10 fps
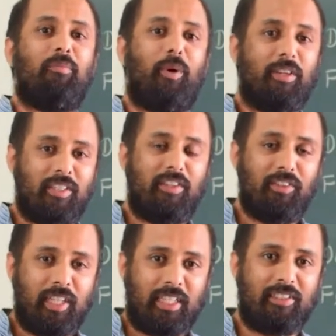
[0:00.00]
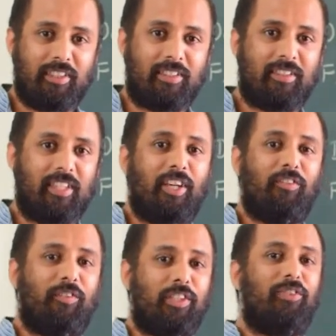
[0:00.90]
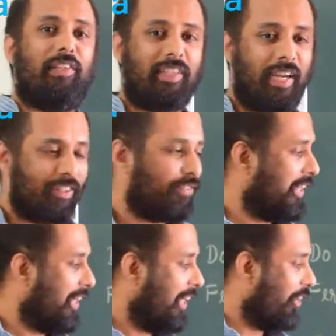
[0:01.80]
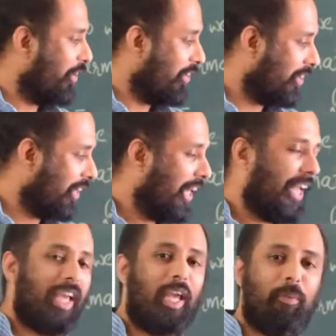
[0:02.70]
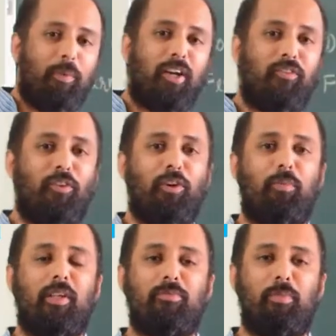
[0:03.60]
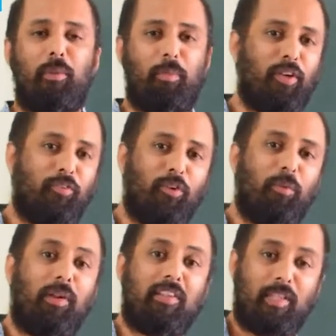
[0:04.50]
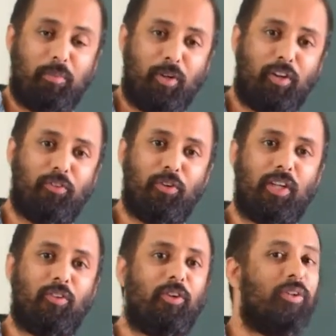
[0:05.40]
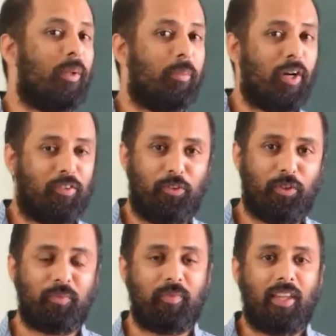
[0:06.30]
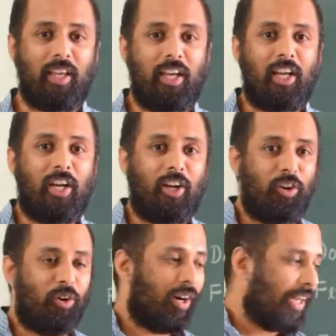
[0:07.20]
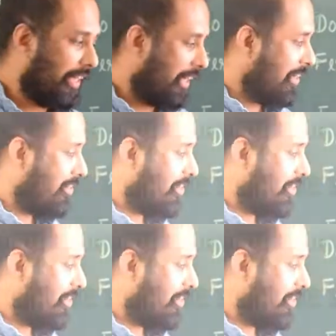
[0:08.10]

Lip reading: positive integers which will satisfy the equation a power 4 plus b power 4 plus c power 4 equal to d power 4. Noah Elkis